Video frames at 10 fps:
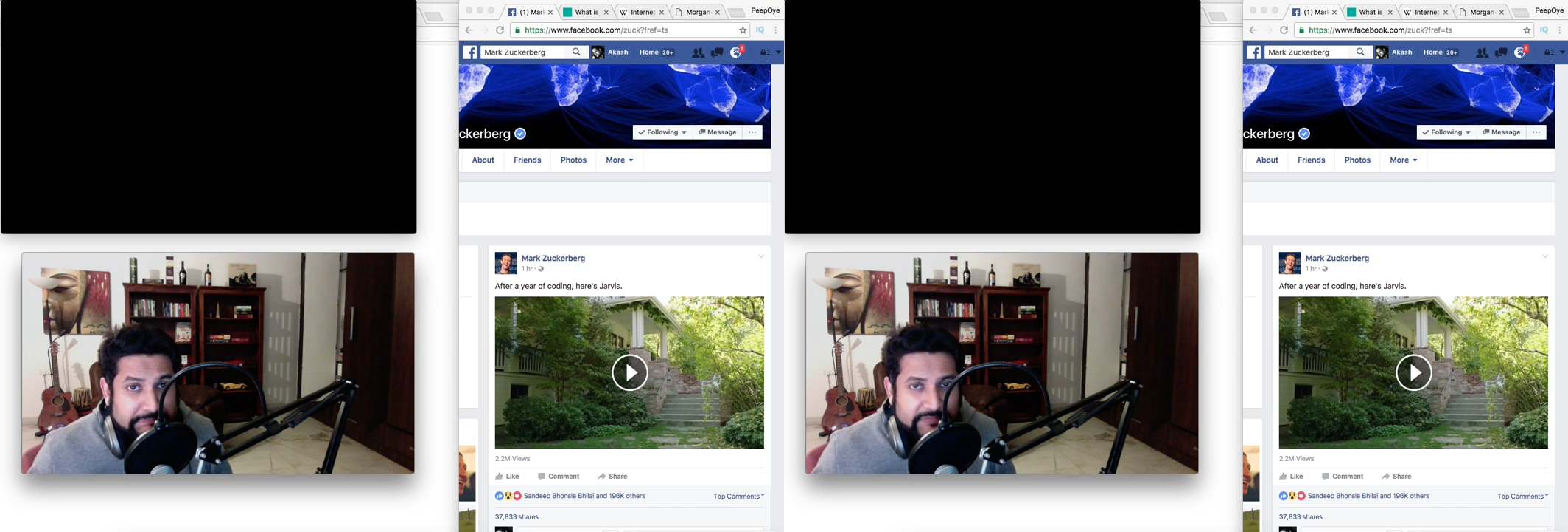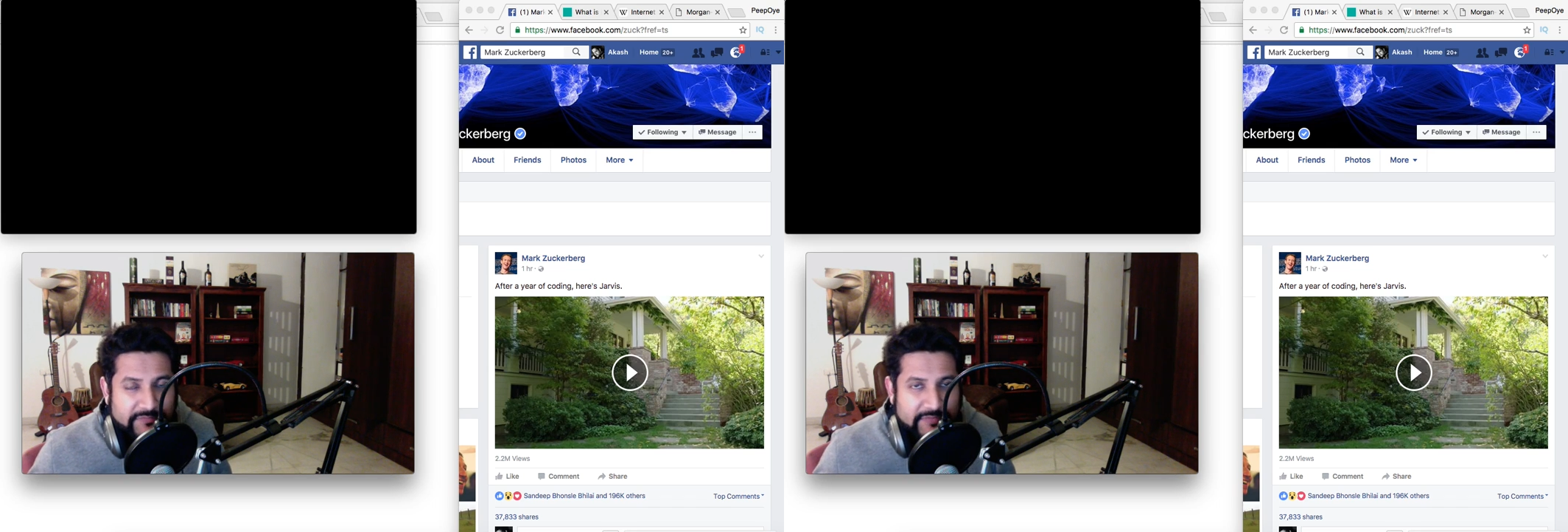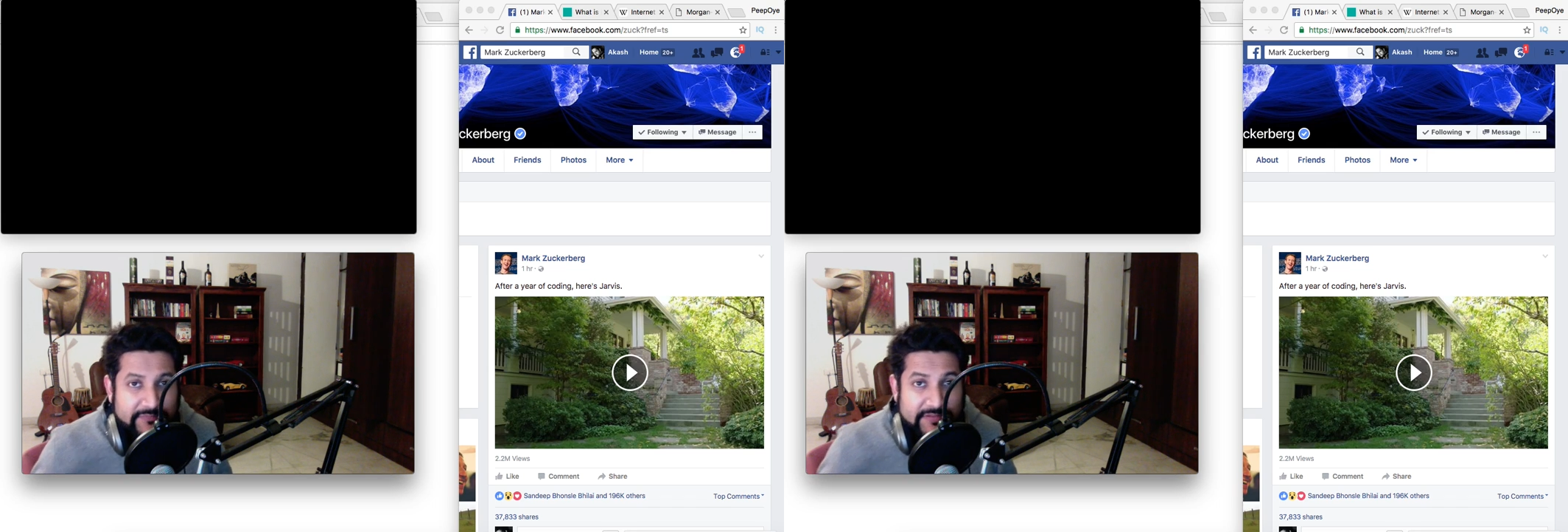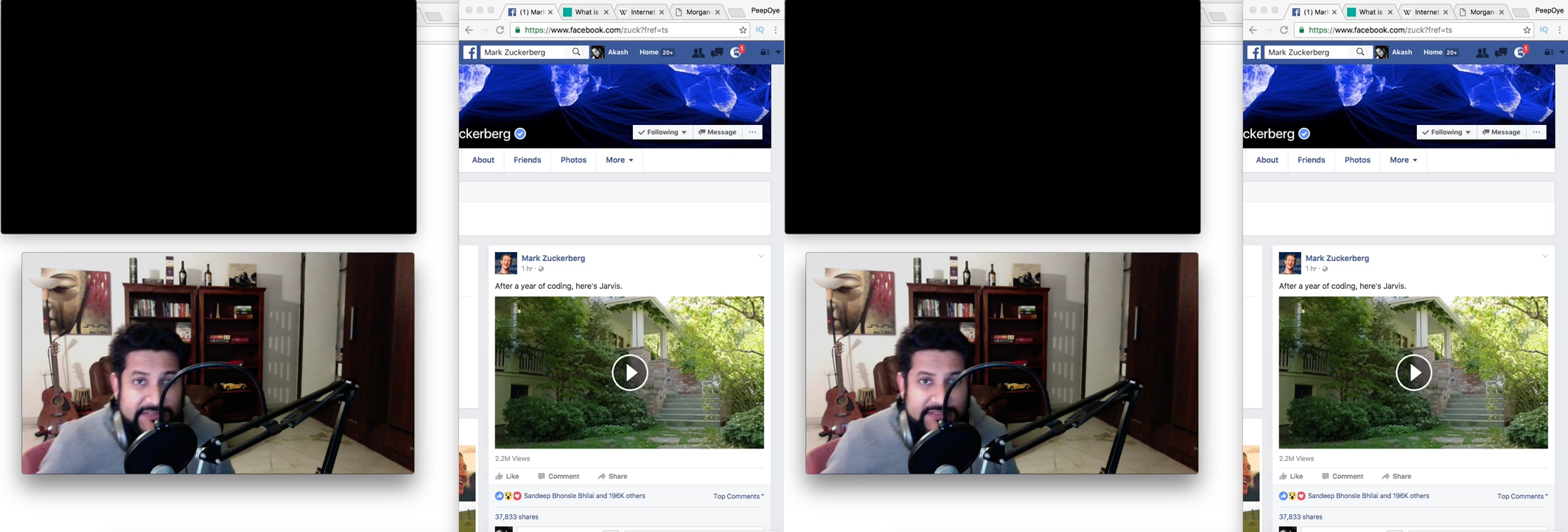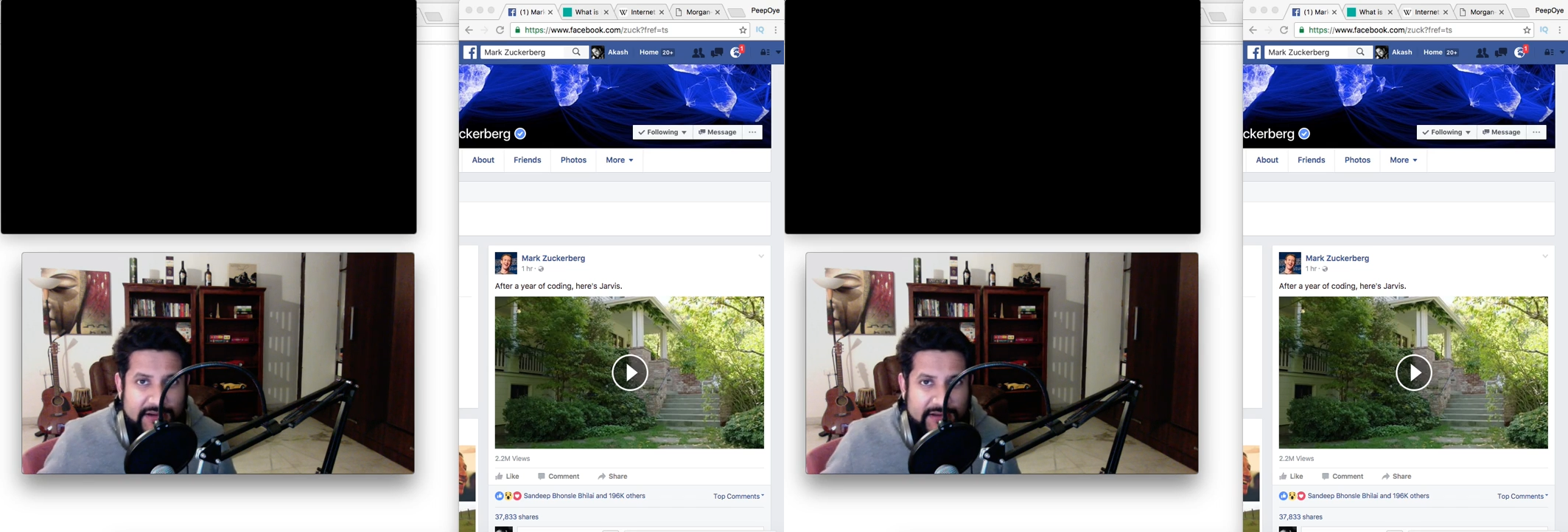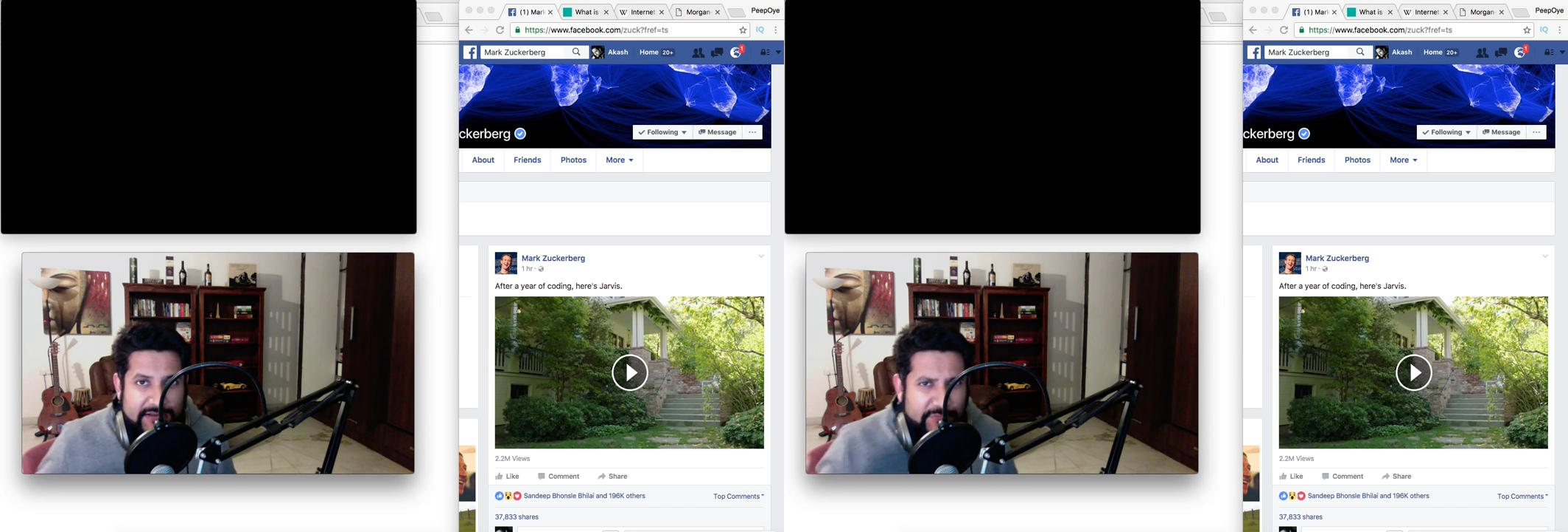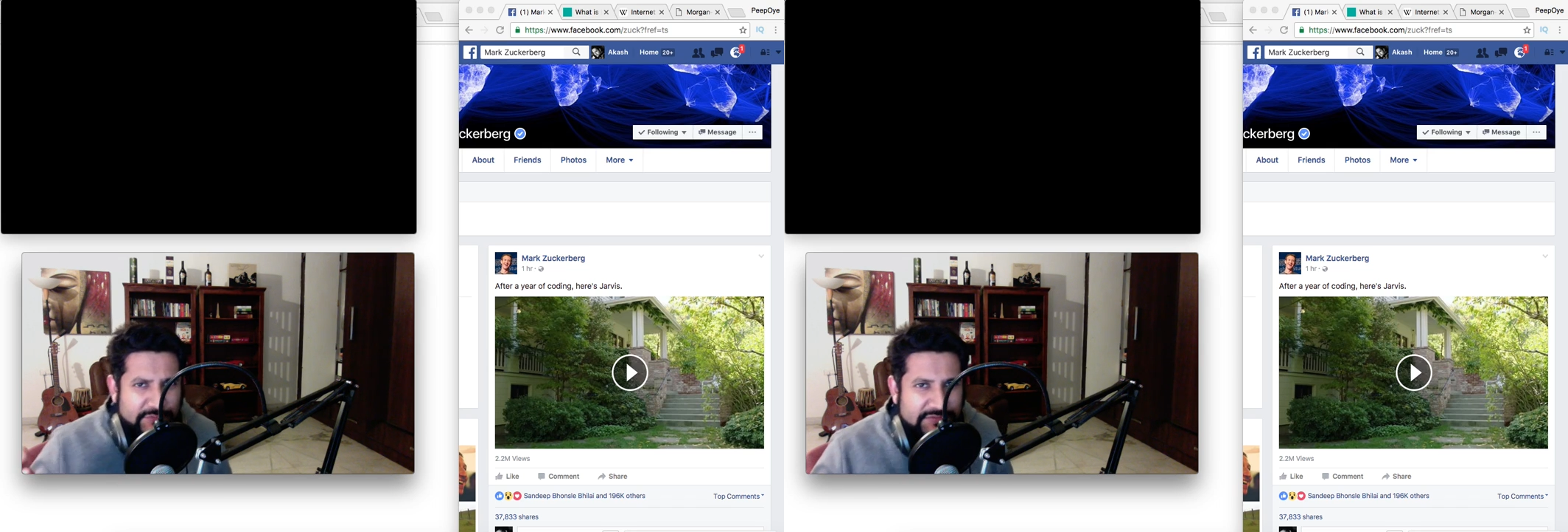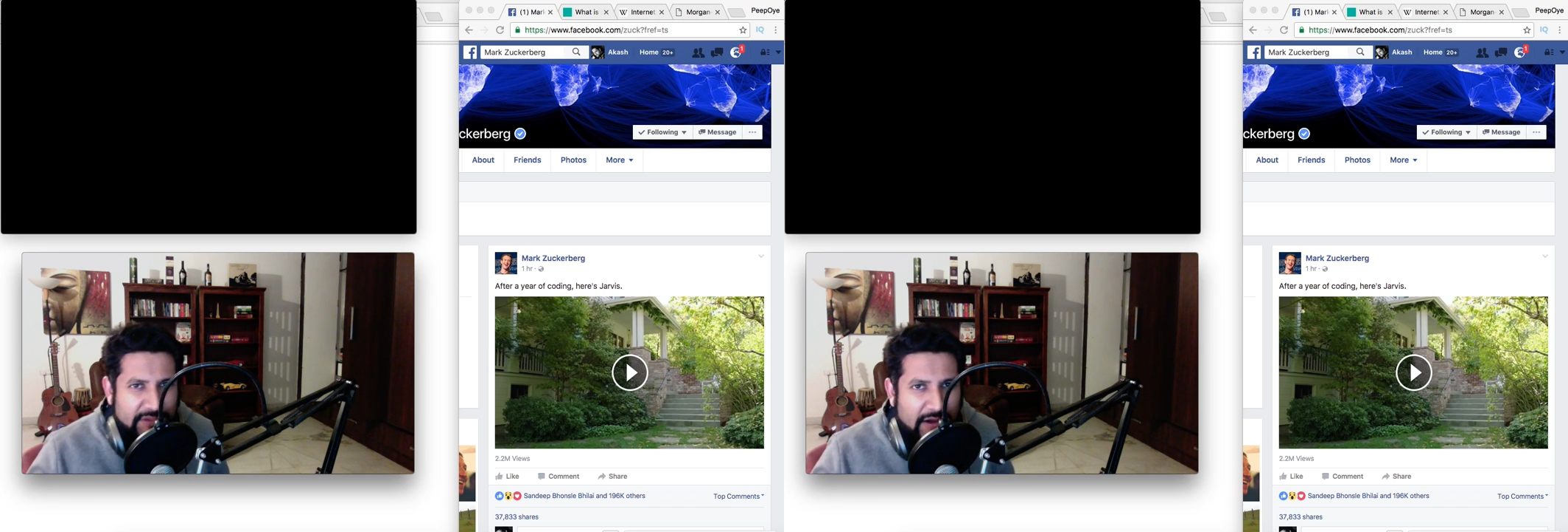We'll we'll see that. And there
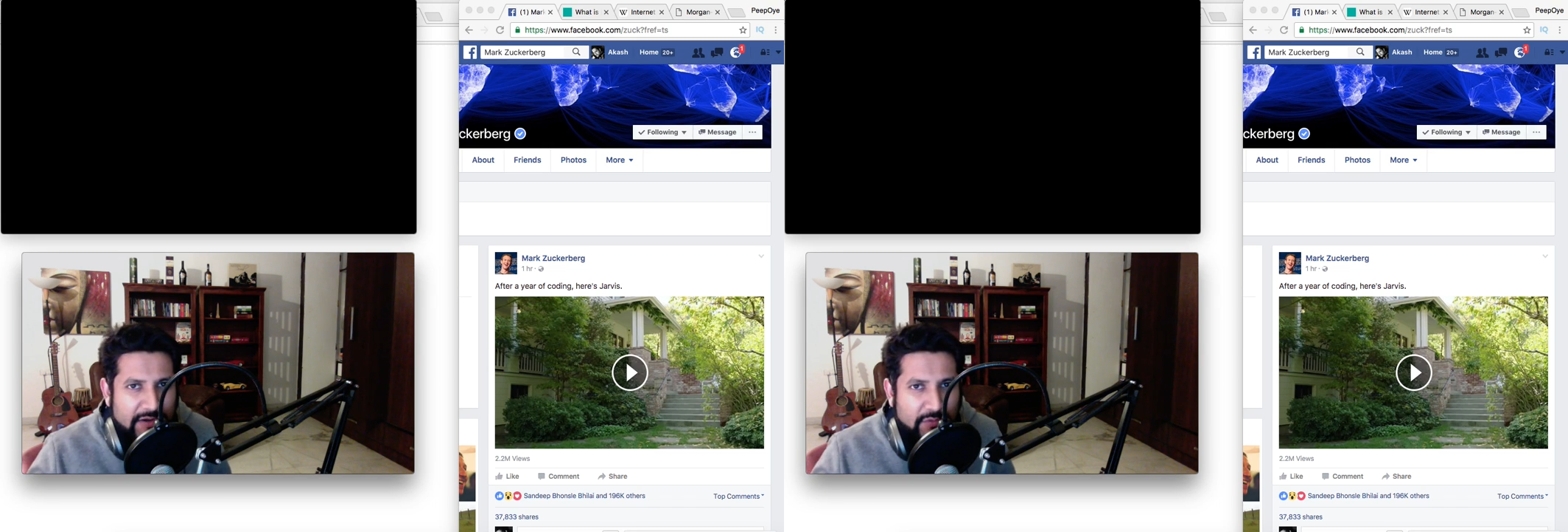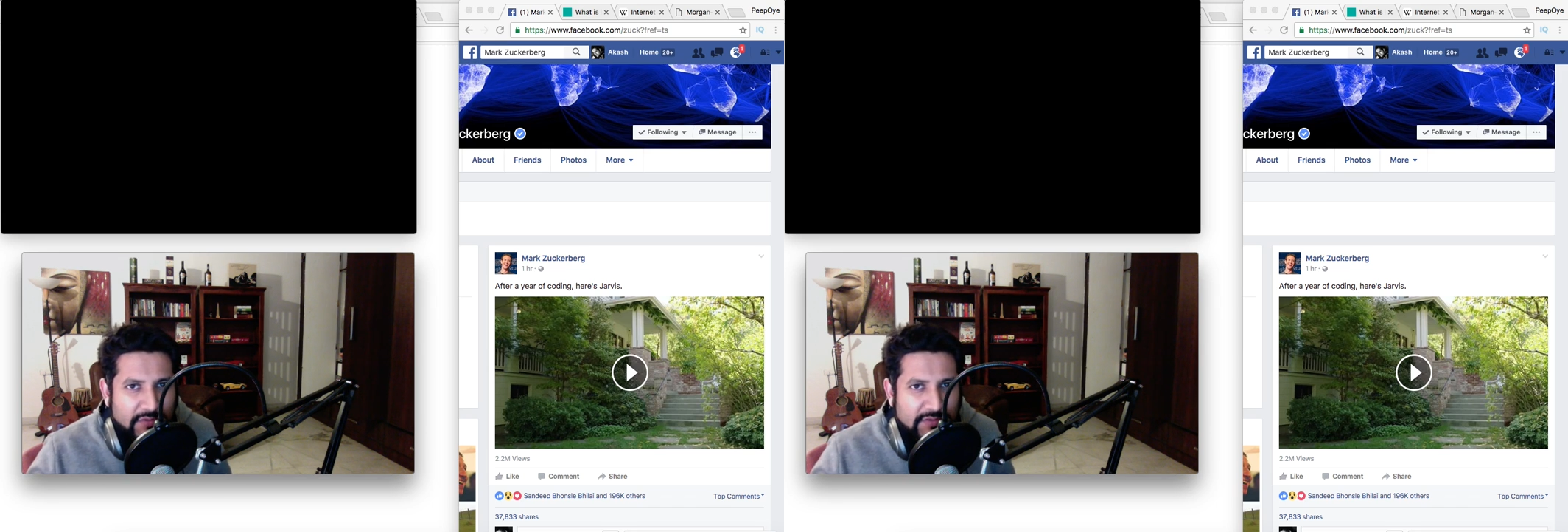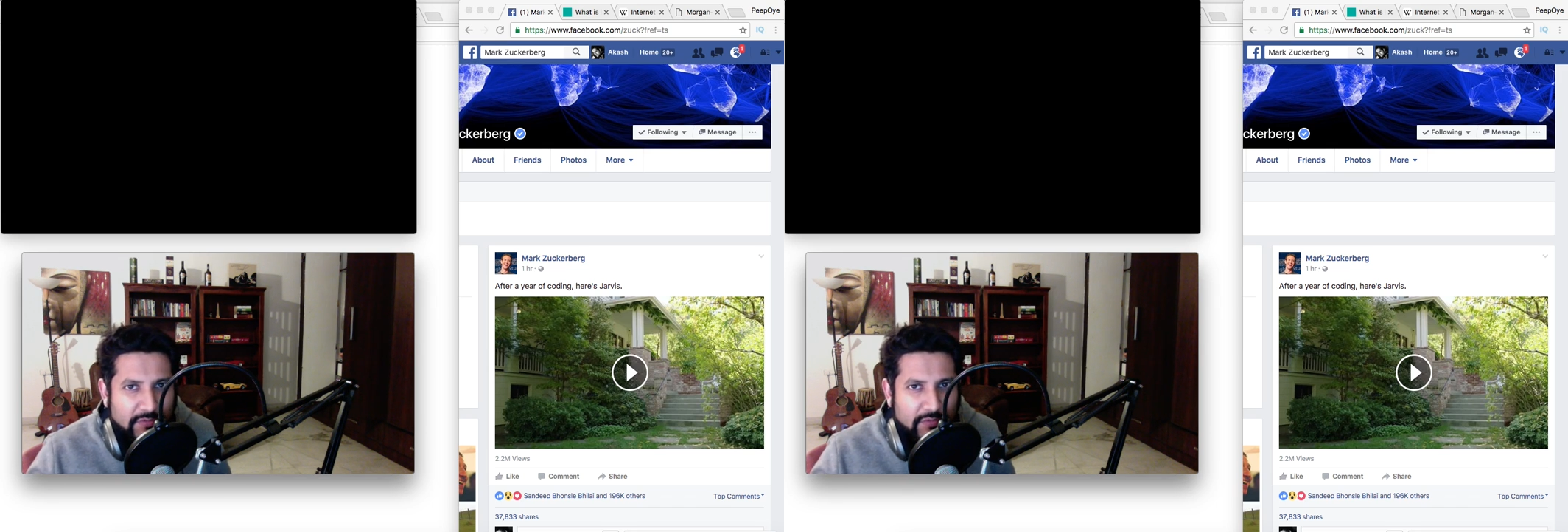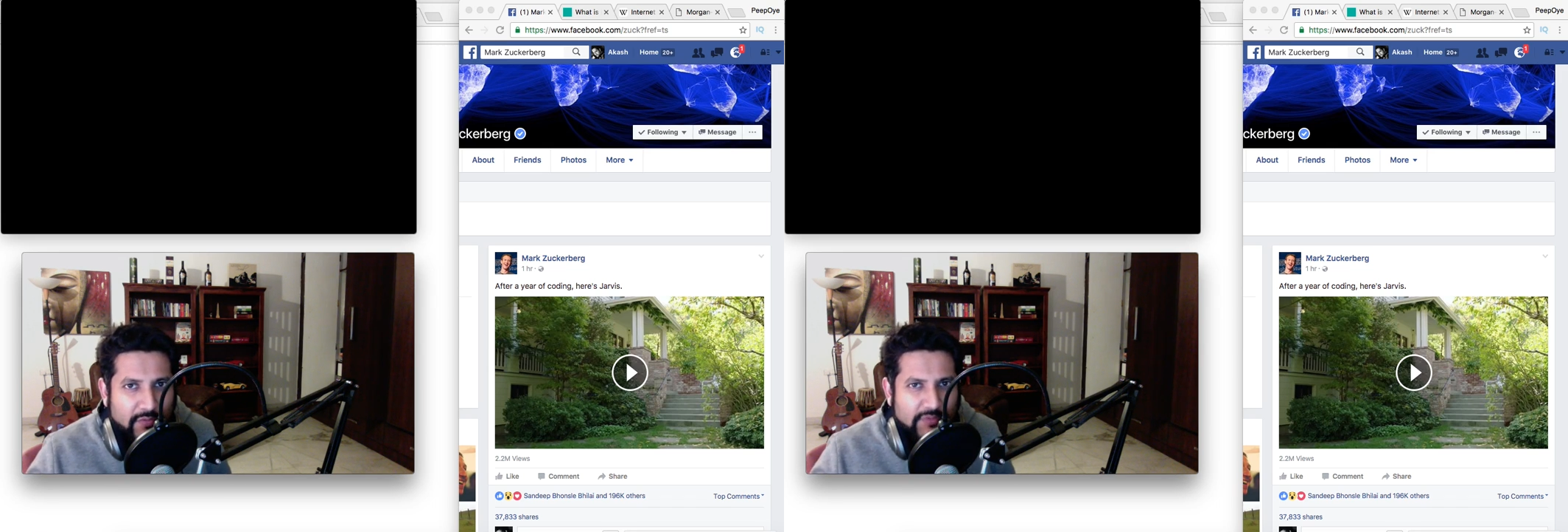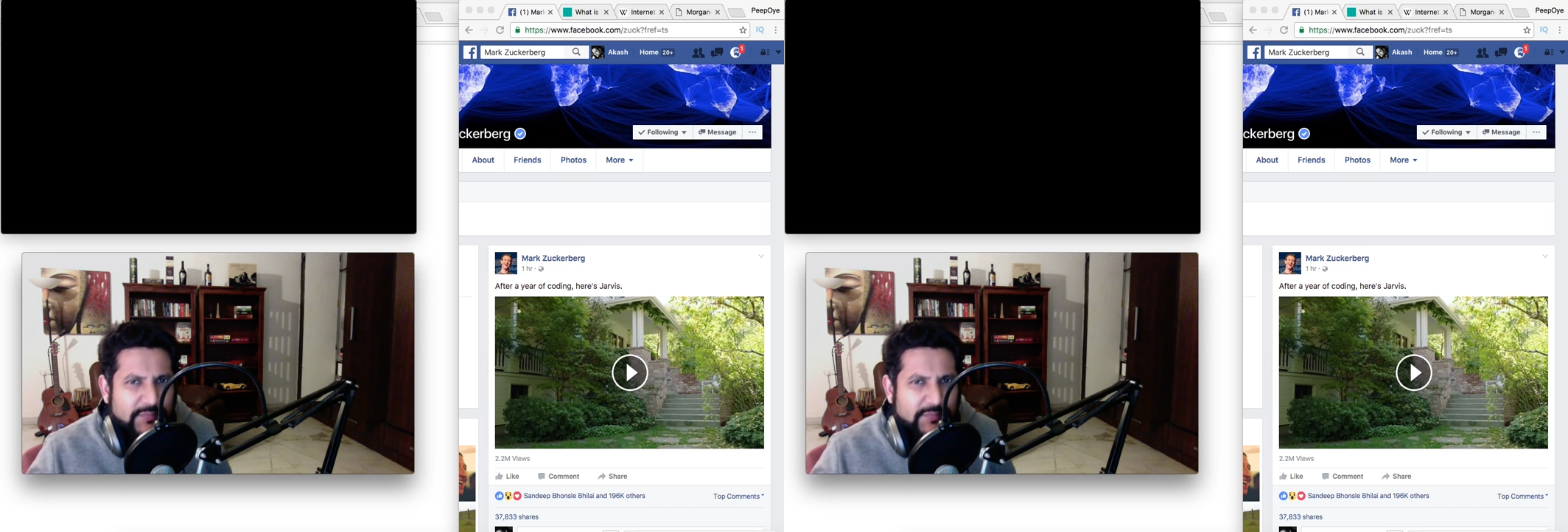was Arnold also,